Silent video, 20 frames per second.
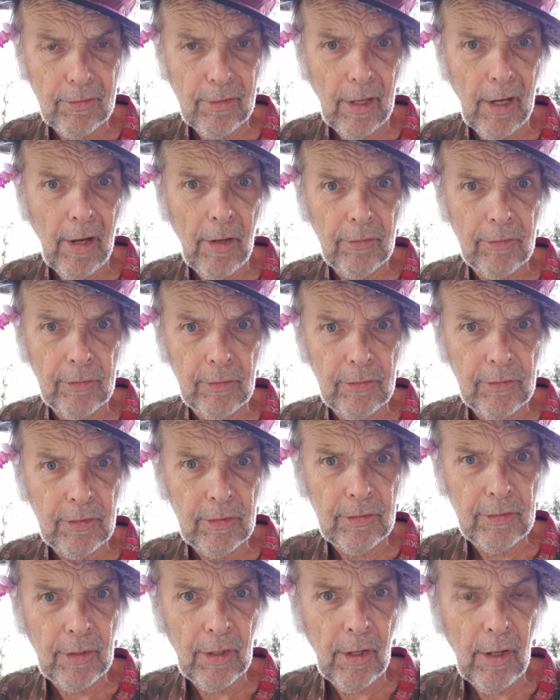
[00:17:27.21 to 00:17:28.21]
thousands
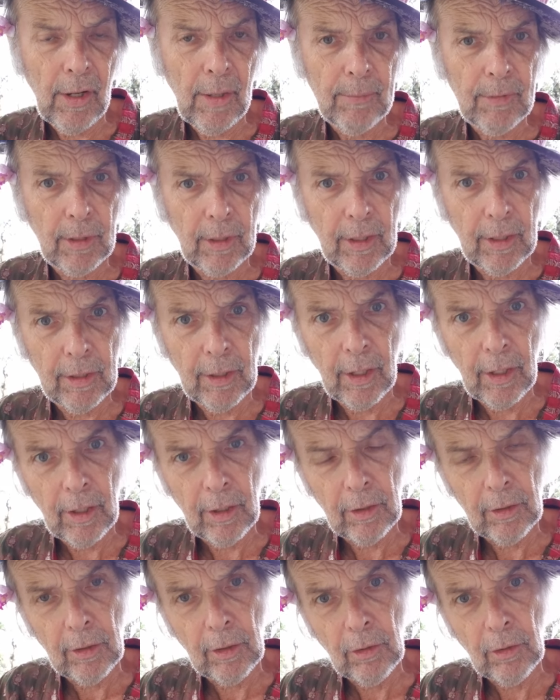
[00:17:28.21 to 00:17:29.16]
of times. I can hardly